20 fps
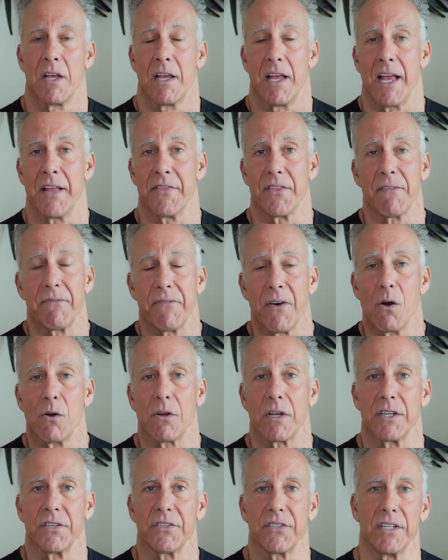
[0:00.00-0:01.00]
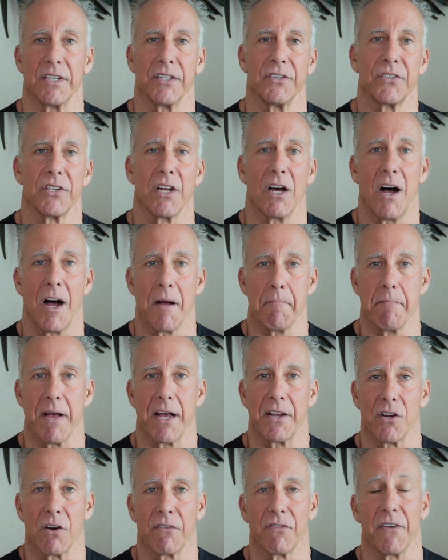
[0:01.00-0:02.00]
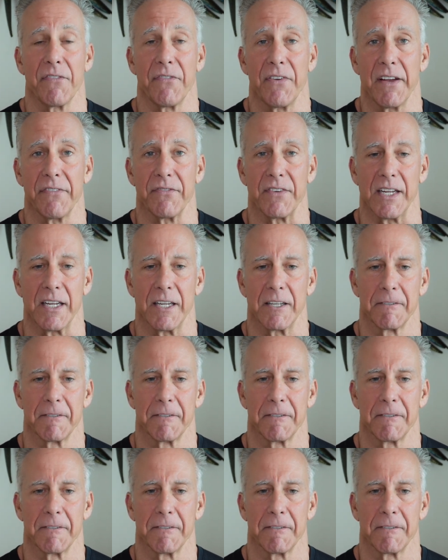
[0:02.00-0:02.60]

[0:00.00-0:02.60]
And the focus is on men over 50.